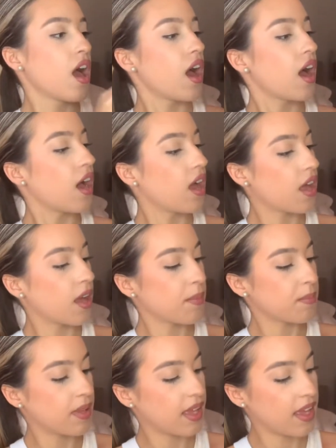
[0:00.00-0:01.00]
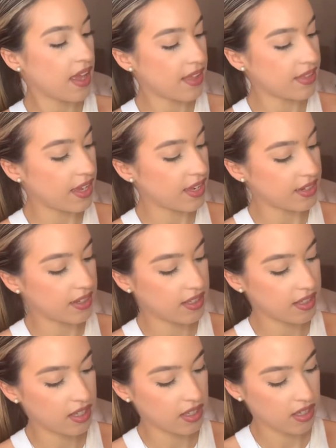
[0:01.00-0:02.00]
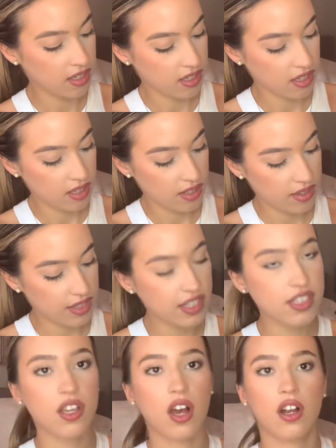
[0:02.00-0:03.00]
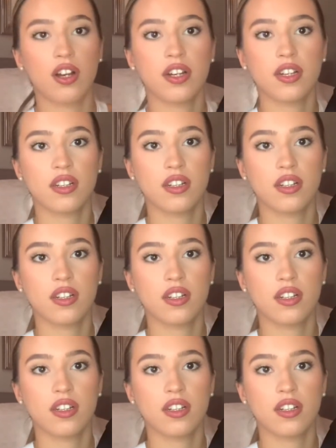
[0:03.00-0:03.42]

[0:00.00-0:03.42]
Um, and then these aren't